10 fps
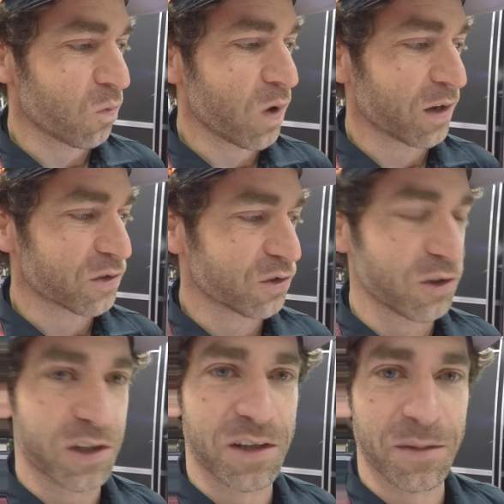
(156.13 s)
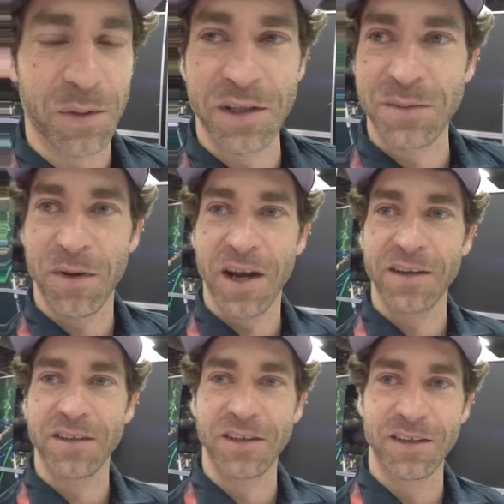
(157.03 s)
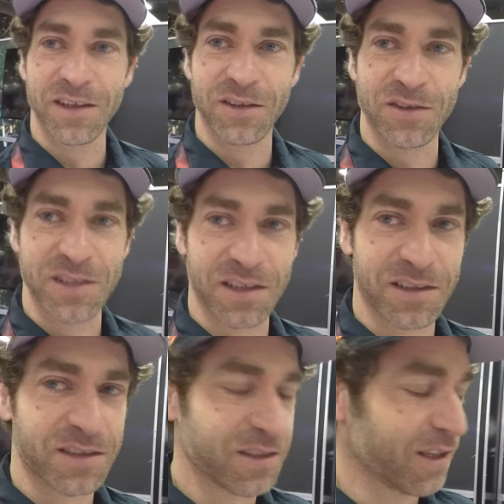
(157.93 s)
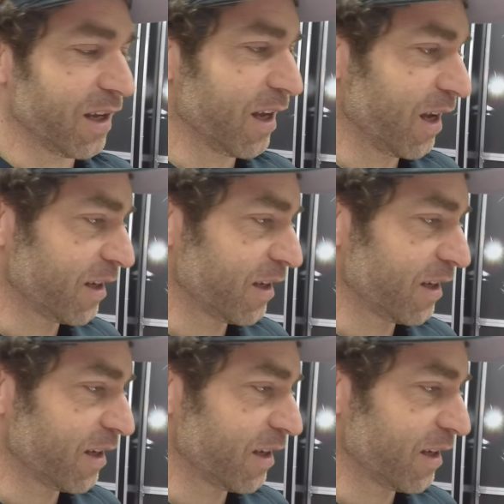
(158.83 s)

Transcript: well and truly the biggest brand in New Zealand. Sweet. Yeah.